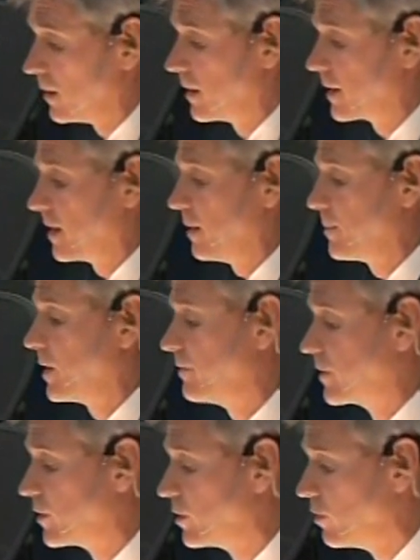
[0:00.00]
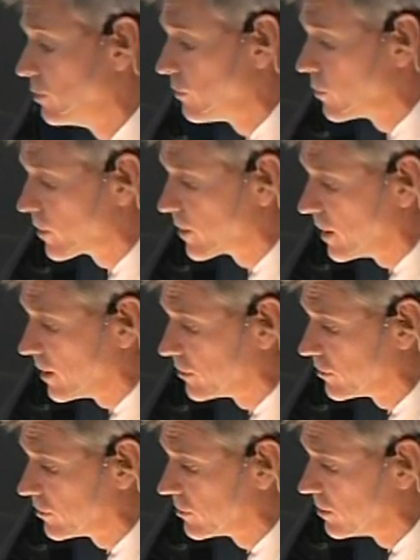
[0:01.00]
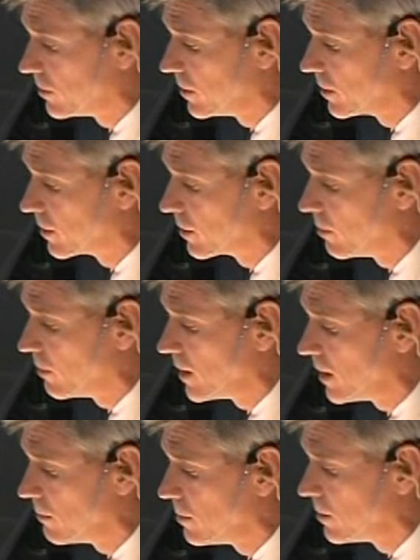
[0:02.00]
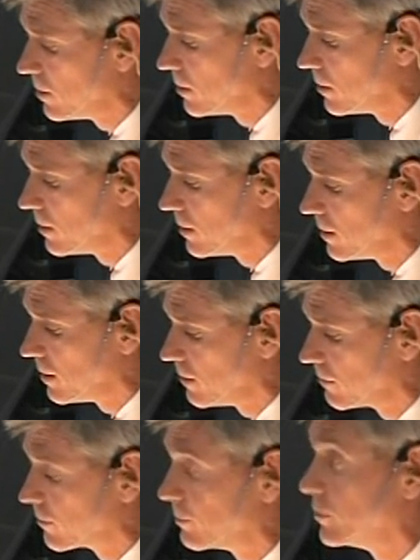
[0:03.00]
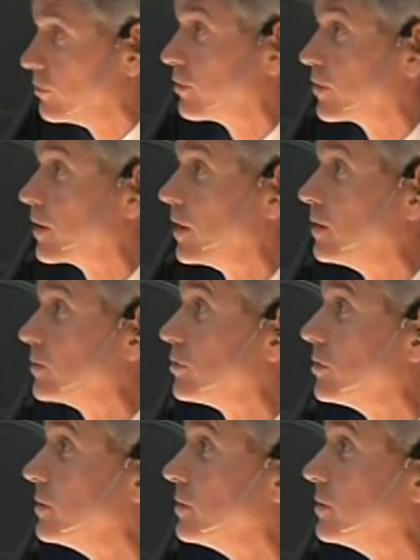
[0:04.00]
Copy, I have a go forecast and a go ob from you for KSC,